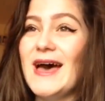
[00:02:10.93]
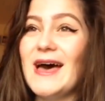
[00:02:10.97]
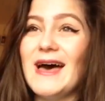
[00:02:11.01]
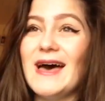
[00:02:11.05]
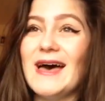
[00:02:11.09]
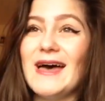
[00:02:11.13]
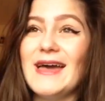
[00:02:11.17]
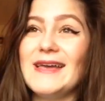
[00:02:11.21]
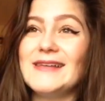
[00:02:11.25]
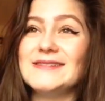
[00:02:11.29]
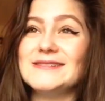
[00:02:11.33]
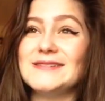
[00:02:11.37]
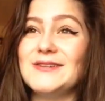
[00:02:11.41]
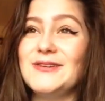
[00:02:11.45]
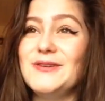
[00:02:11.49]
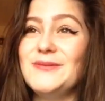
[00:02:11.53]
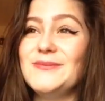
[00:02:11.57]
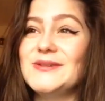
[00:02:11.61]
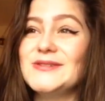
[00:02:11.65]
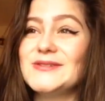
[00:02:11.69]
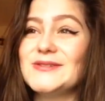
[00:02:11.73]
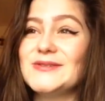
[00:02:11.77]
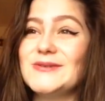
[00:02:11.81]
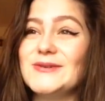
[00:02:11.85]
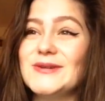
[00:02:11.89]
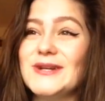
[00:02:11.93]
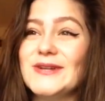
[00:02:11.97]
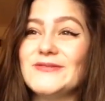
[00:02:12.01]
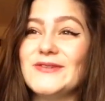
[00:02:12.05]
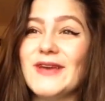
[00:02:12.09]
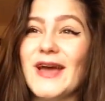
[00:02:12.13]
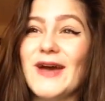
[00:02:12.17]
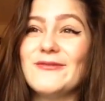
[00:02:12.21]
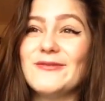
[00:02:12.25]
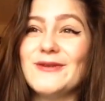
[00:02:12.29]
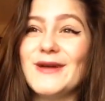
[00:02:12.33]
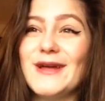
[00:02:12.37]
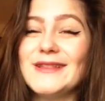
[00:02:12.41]
Uh, it's a new musical, and if
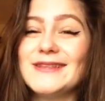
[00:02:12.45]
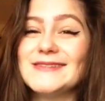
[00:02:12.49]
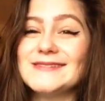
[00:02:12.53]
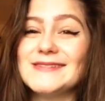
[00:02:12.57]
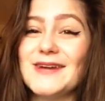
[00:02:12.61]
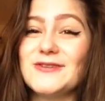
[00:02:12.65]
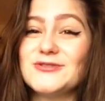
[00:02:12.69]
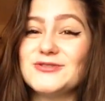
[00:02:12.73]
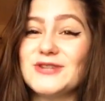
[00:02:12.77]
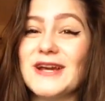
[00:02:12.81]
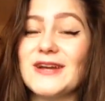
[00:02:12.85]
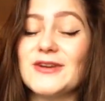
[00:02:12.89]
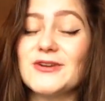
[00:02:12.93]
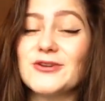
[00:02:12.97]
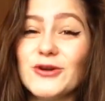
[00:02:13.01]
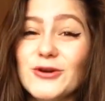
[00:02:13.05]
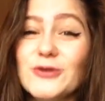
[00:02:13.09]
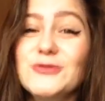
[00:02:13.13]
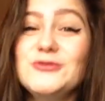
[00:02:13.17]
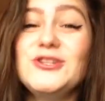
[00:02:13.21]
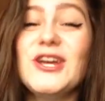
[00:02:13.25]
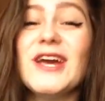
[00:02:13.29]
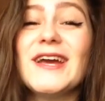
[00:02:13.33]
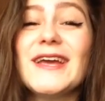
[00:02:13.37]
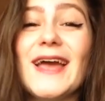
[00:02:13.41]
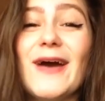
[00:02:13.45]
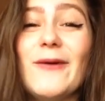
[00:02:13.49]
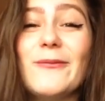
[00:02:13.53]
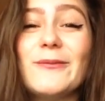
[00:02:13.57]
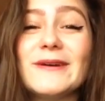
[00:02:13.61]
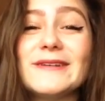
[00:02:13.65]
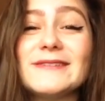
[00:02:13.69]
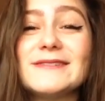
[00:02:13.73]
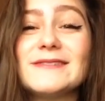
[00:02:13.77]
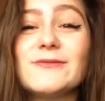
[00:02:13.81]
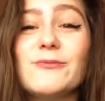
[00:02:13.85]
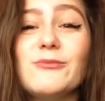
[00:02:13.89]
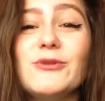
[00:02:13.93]
you haven't heard the soundtrack, go check it out
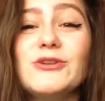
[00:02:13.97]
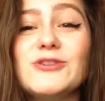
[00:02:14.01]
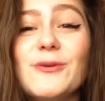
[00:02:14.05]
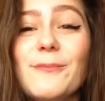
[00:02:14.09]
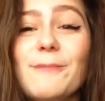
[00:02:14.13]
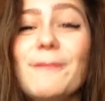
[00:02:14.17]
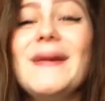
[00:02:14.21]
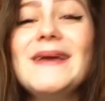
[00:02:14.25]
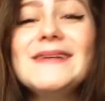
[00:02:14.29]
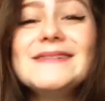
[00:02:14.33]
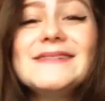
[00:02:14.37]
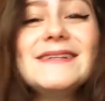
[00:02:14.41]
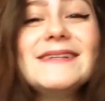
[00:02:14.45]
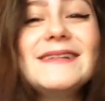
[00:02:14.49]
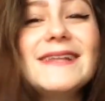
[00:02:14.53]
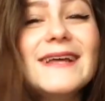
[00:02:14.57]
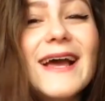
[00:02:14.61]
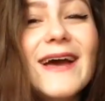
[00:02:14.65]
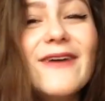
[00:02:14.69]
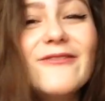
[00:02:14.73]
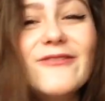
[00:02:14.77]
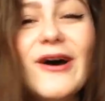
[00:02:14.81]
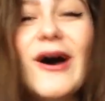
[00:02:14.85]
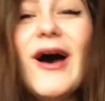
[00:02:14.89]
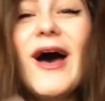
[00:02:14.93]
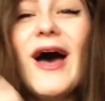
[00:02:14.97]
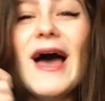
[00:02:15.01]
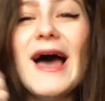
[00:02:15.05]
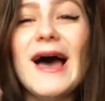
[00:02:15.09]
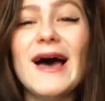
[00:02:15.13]
because it's the most amazing thing ever.